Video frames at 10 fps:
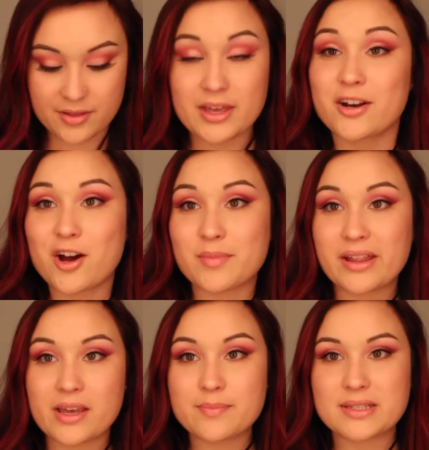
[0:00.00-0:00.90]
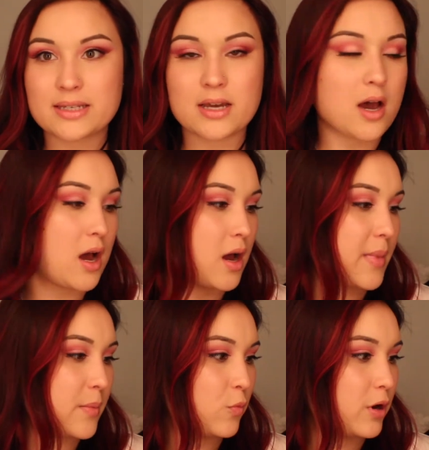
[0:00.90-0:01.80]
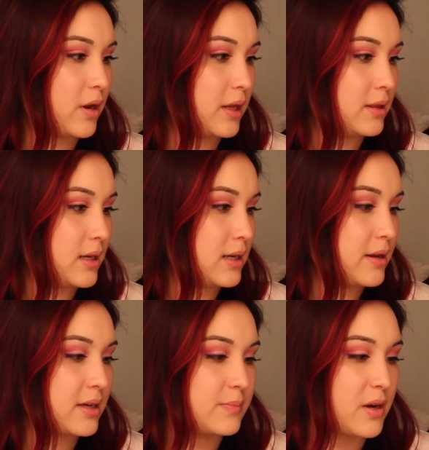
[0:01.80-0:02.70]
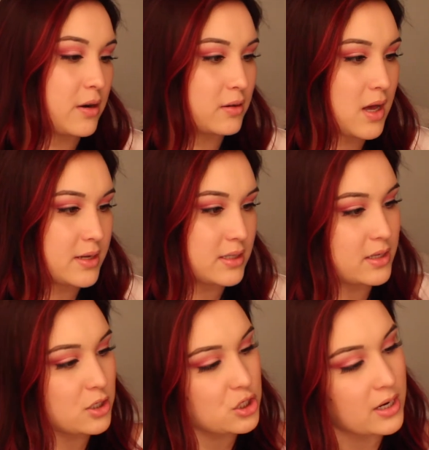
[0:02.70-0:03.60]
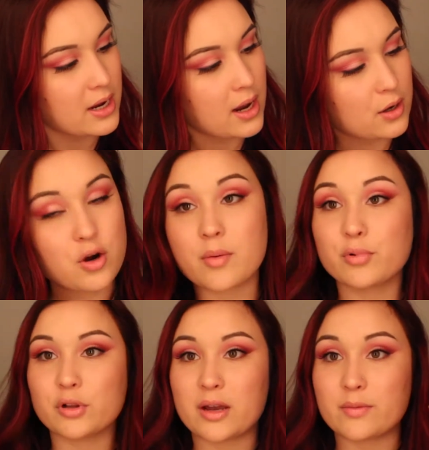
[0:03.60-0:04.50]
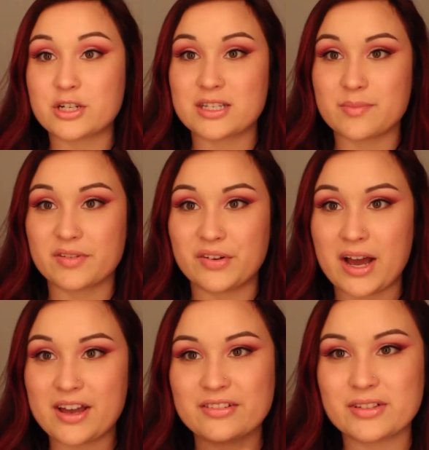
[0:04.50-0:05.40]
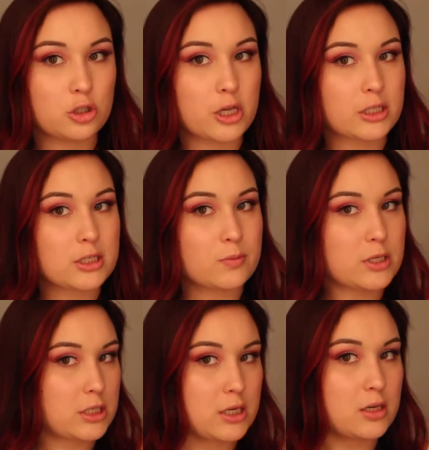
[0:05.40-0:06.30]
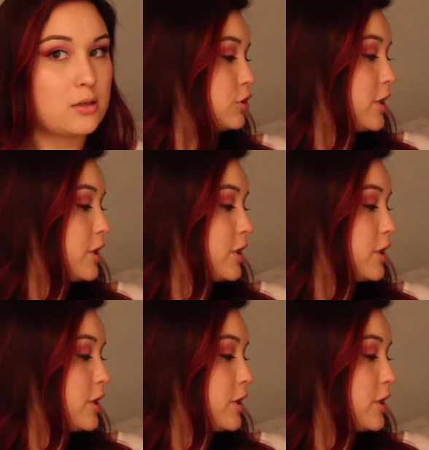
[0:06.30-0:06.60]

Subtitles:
And then on my lips, I'm wearing the NYX Butter Gloss in the shade Creme Brulee, which is number 5. Do you like this, Weezy?